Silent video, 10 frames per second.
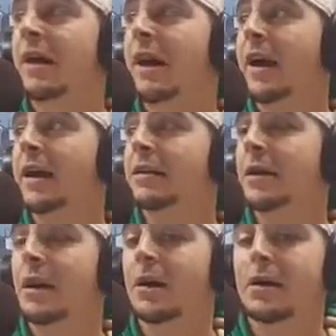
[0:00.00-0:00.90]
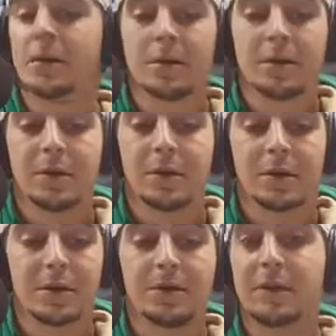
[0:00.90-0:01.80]
and
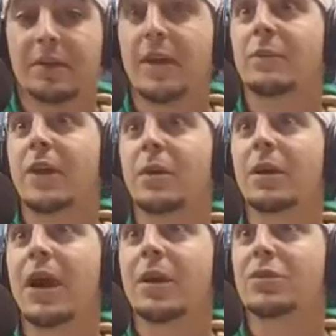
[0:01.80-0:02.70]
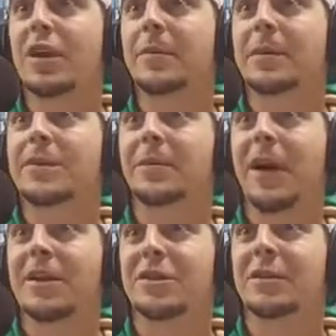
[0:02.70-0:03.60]
they won a national championship
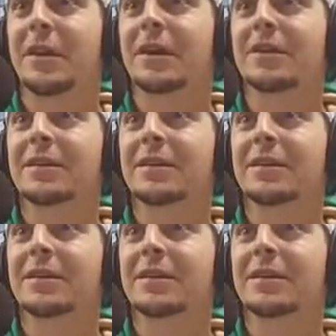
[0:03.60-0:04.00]
last year, man.